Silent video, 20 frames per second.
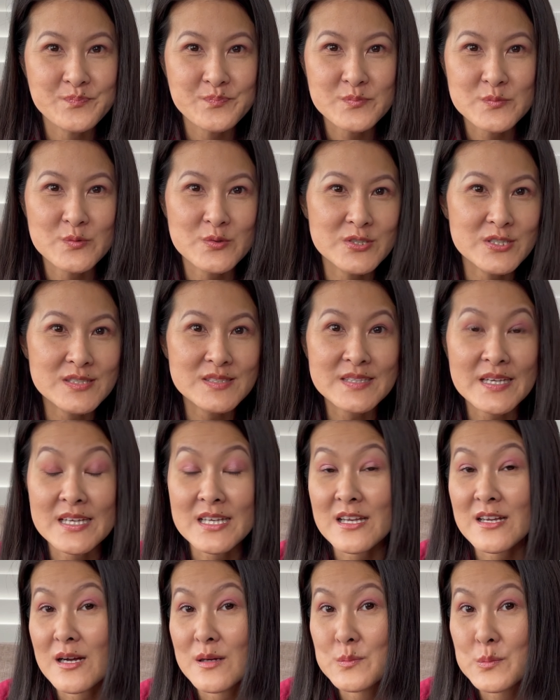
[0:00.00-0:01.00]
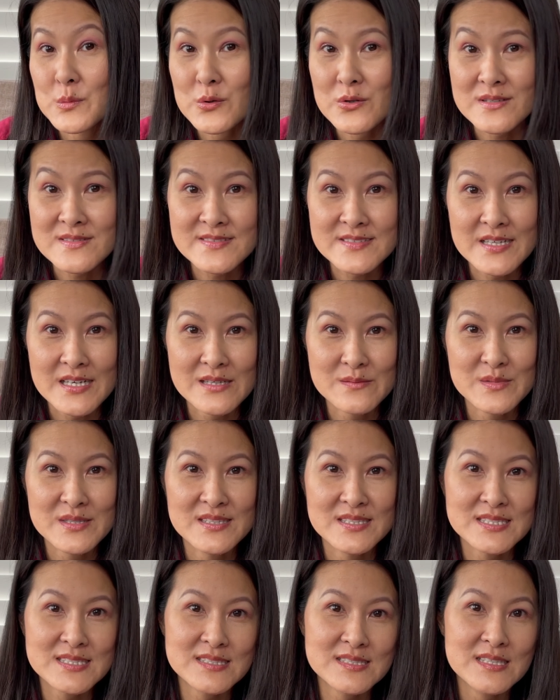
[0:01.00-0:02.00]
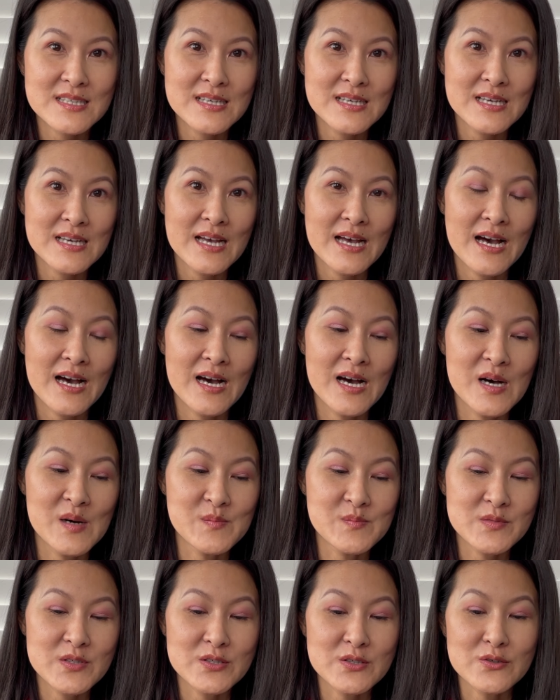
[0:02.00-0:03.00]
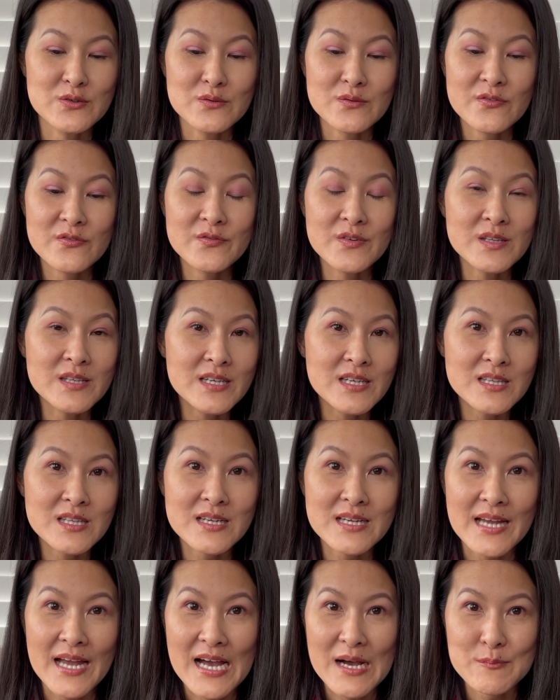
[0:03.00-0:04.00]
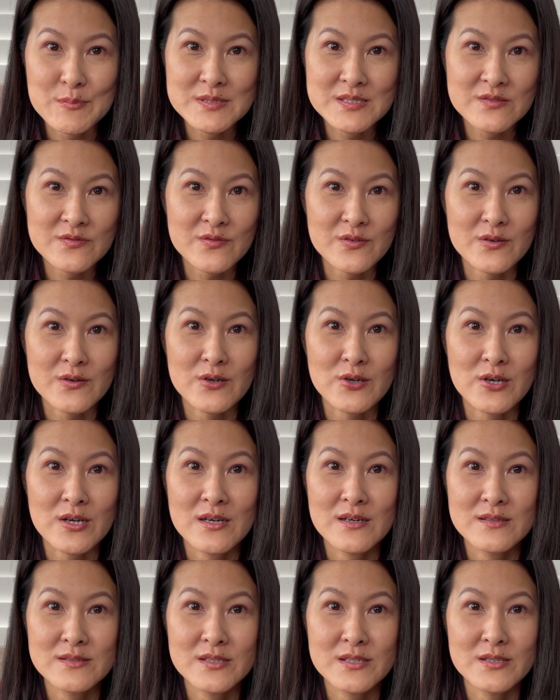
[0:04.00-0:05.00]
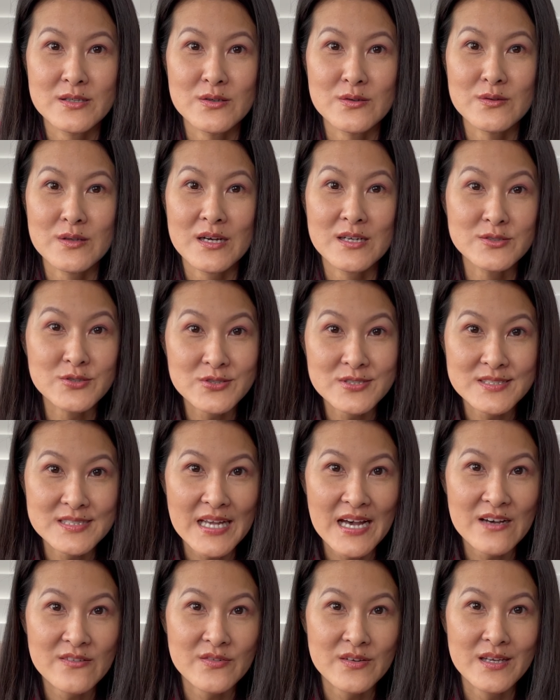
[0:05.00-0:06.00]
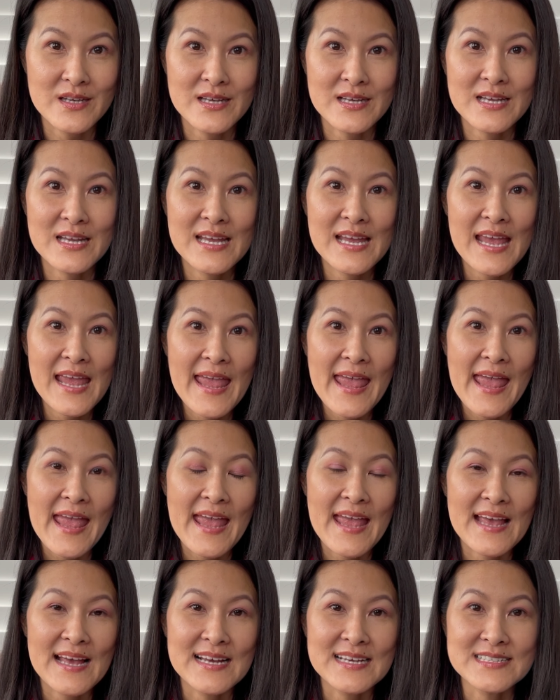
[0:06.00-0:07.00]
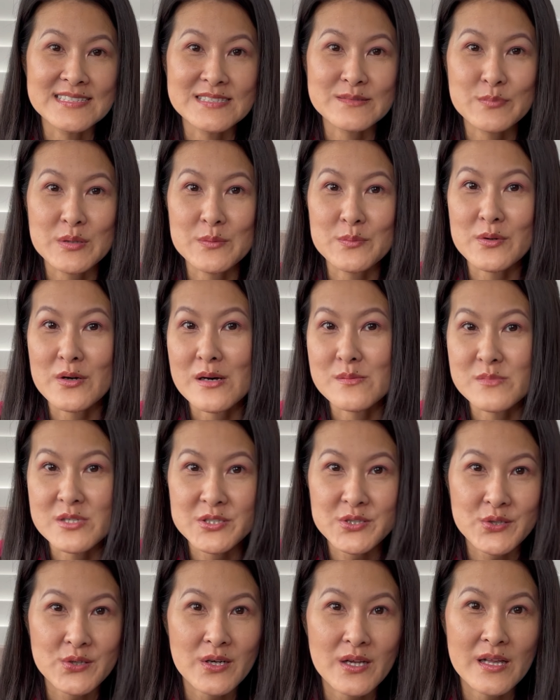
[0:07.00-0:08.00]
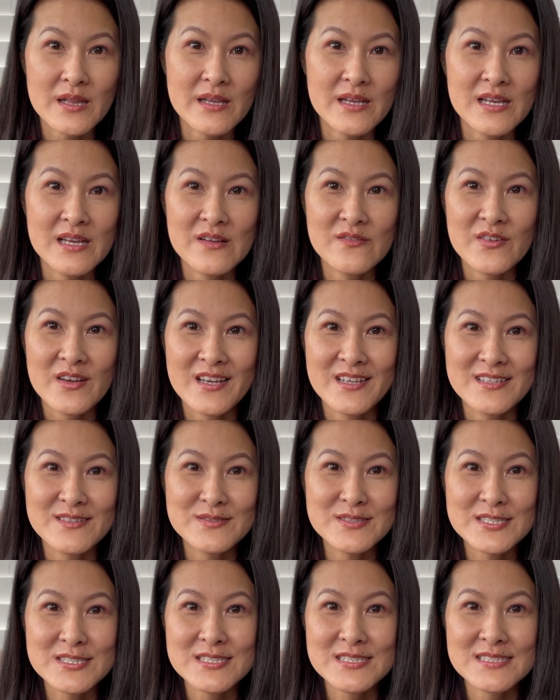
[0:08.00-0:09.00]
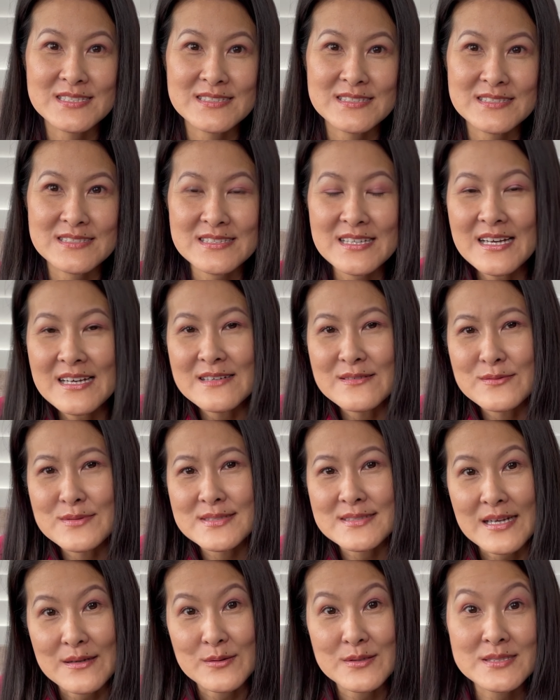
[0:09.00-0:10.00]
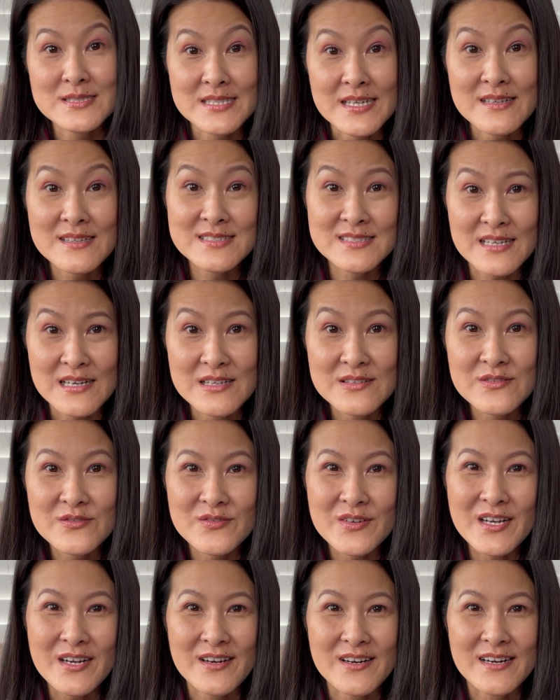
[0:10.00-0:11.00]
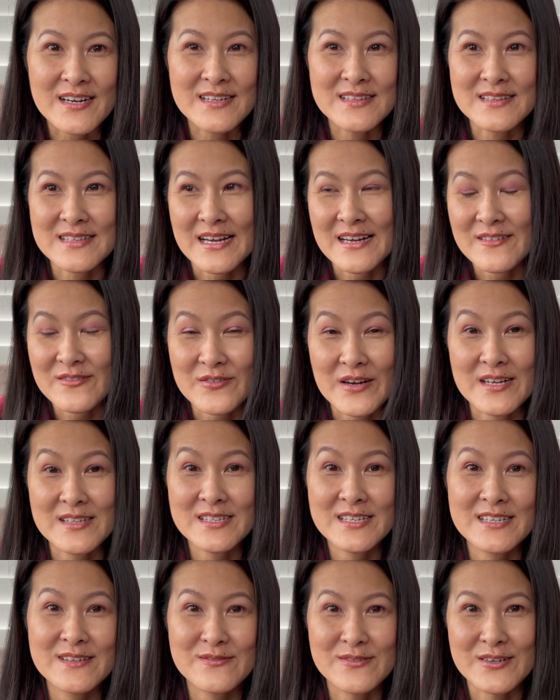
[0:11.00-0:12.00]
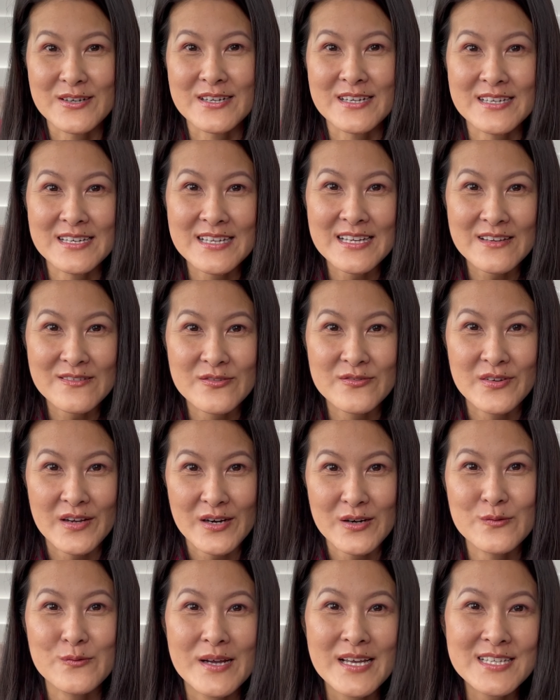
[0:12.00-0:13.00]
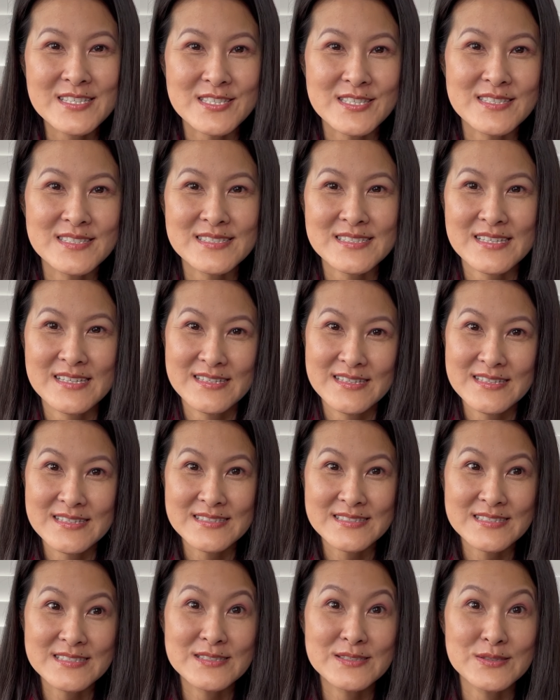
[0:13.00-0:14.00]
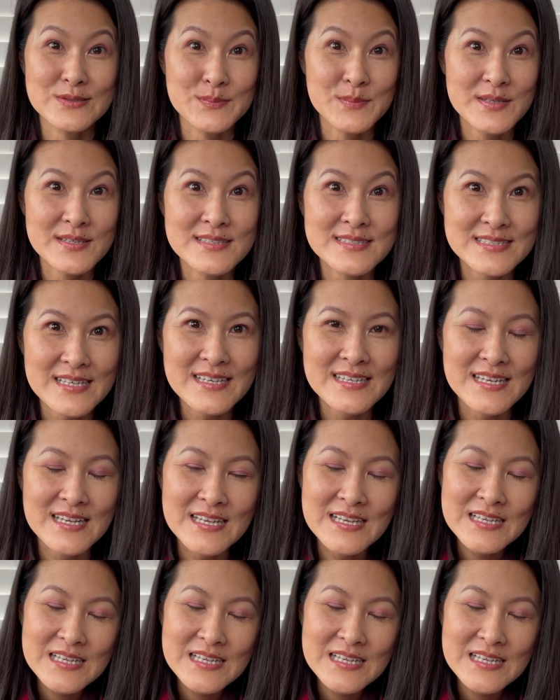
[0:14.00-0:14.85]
We were just taking on more assignments, filling in the gaps for, understaffing and people on maternity leave. And it was just, I would say it's unfair, and not finally we're going to get fair wages. And this is super exciting.